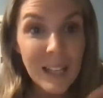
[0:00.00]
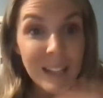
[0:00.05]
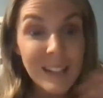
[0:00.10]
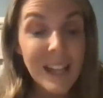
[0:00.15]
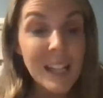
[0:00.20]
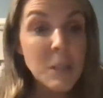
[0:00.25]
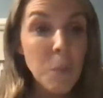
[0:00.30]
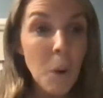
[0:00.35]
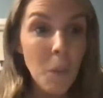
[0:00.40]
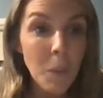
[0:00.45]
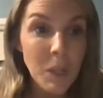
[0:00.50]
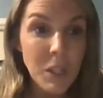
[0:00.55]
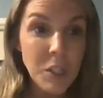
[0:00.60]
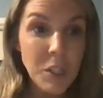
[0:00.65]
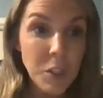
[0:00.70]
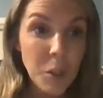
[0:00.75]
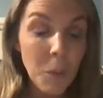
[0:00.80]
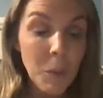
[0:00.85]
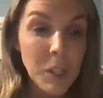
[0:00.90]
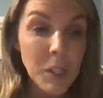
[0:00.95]
And that's what we
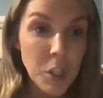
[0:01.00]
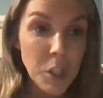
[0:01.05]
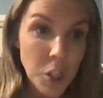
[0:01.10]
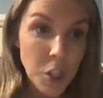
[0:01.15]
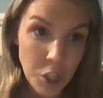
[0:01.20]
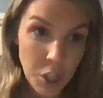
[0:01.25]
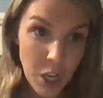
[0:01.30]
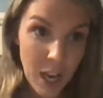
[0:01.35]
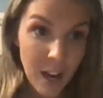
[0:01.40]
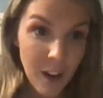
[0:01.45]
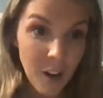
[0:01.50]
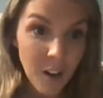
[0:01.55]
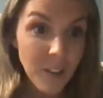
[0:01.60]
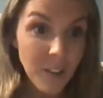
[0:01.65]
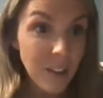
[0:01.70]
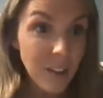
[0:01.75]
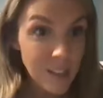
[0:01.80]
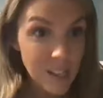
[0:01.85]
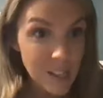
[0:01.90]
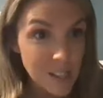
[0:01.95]
do. We just share
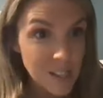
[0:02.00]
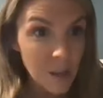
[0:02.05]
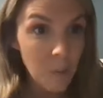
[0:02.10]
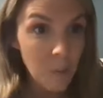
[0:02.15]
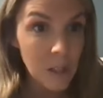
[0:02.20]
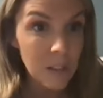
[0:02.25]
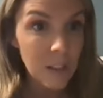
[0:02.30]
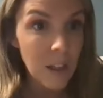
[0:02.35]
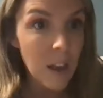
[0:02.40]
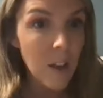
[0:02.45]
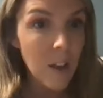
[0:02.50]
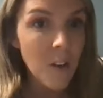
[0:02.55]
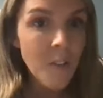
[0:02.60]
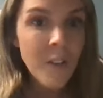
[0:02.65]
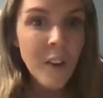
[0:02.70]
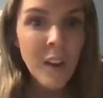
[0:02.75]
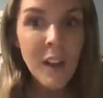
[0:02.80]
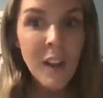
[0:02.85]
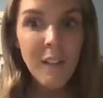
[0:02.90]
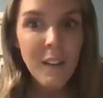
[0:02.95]
the things that we
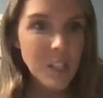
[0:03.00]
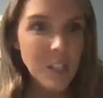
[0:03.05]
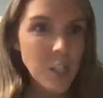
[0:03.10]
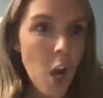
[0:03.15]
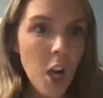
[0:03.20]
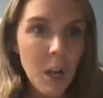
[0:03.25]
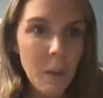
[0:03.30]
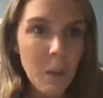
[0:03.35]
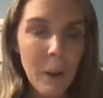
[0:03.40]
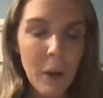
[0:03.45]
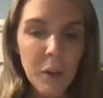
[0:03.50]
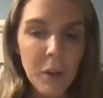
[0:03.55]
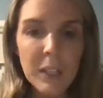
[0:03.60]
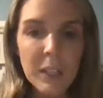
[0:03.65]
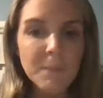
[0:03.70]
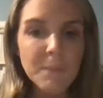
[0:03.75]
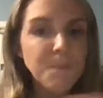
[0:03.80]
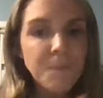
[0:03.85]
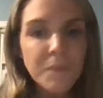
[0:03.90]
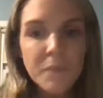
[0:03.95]
love and talk about
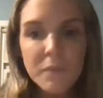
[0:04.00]
it.